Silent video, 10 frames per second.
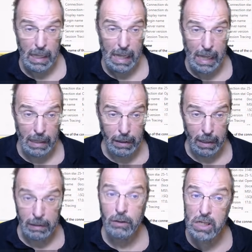and
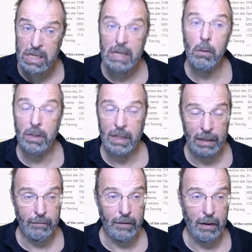then you still would get
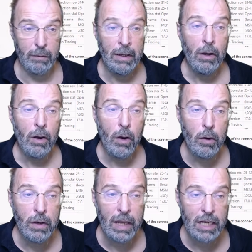a very
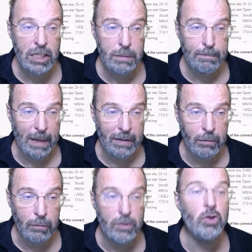unexpected
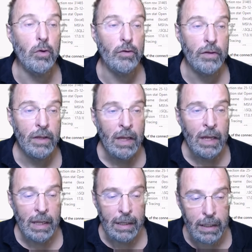result.
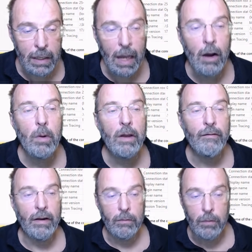Now, if
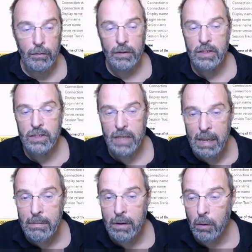I run the
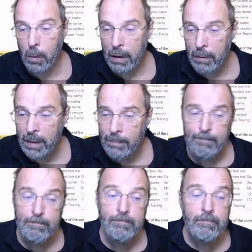same query,
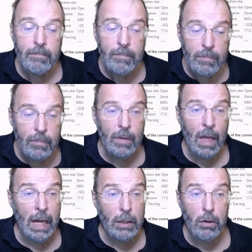
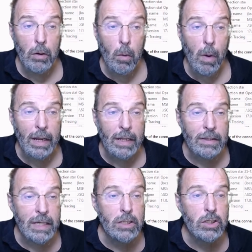I don't know why it
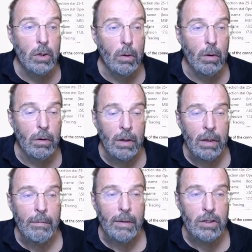takes so long.
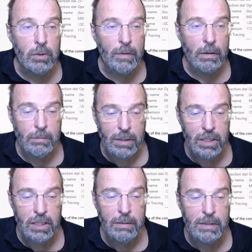Sometimes my
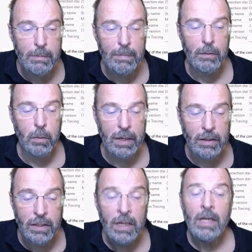system is a bit
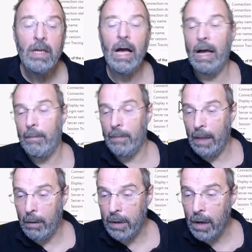weird.
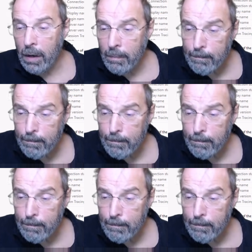Now we are.